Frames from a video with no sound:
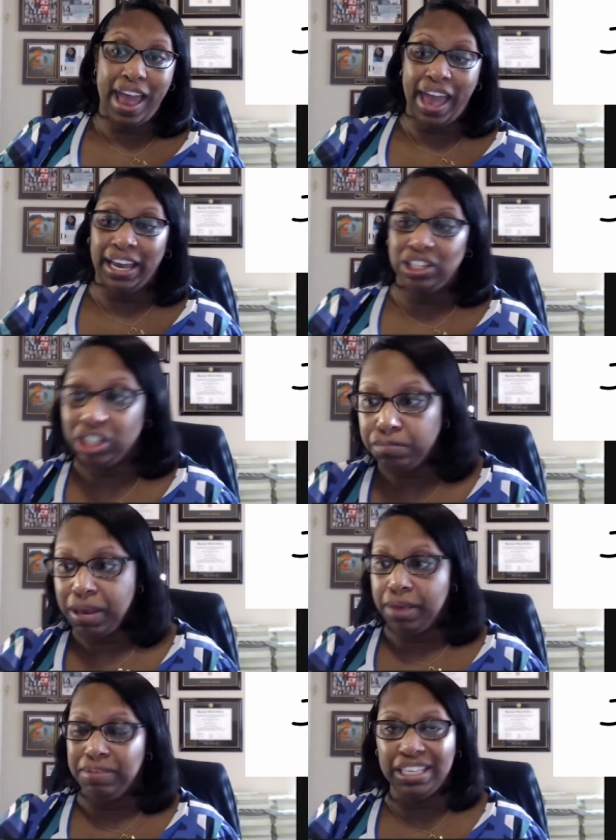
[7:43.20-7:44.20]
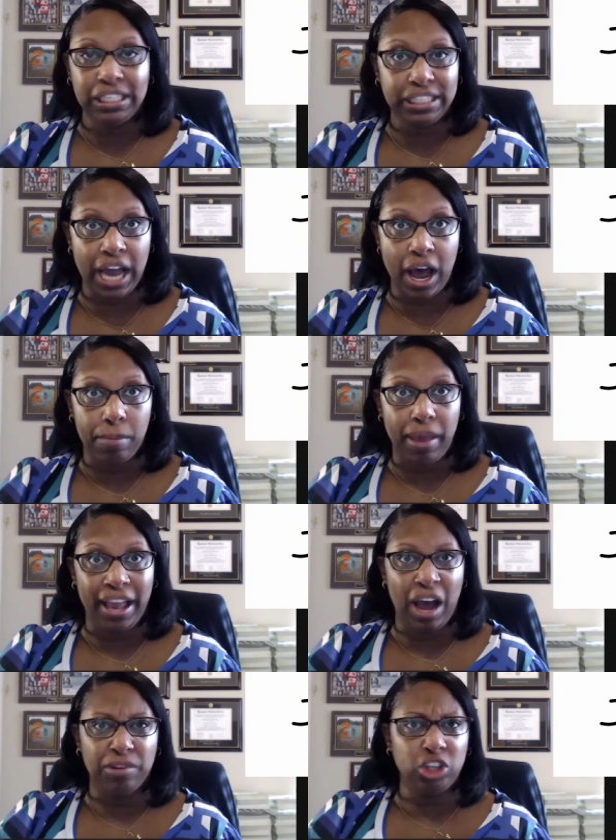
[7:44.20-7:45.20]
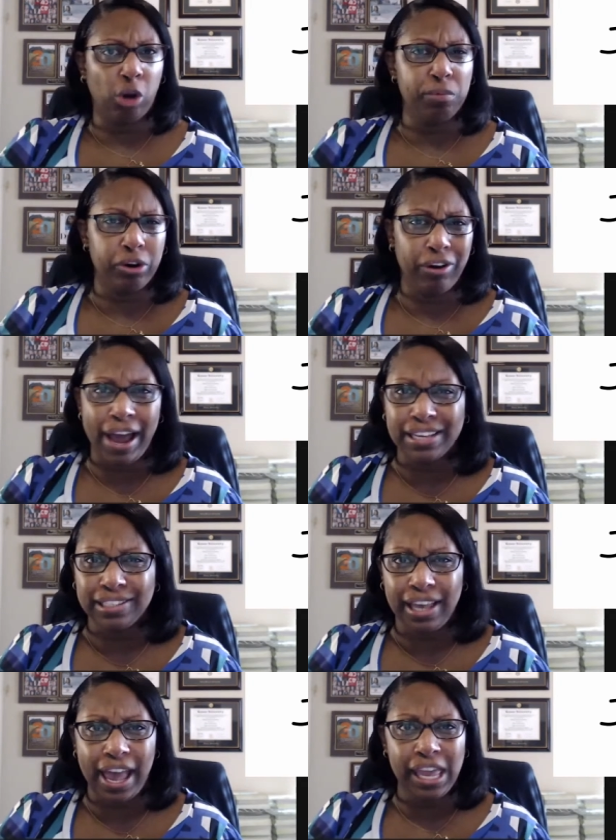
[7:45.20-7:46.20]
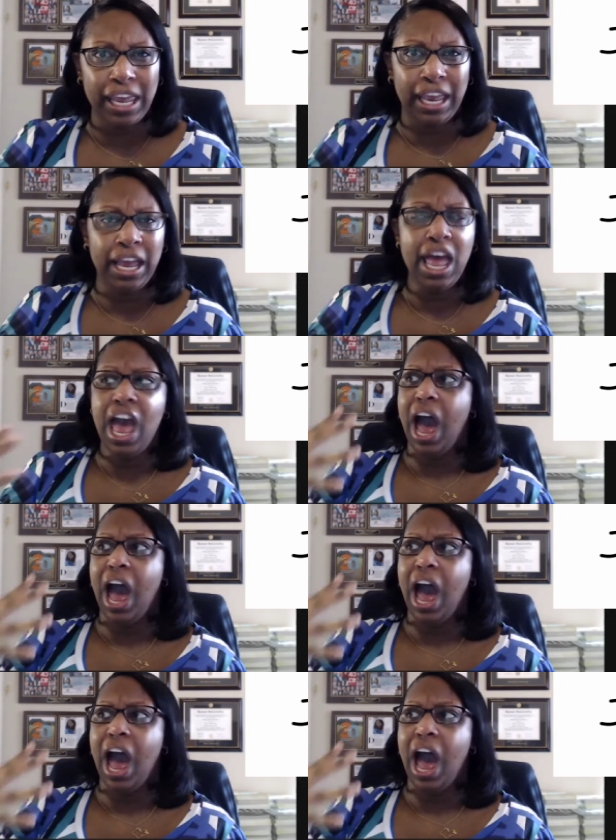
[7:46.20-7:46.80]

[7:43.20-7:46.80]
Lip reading: And it just made me stop and I would start procrastinating.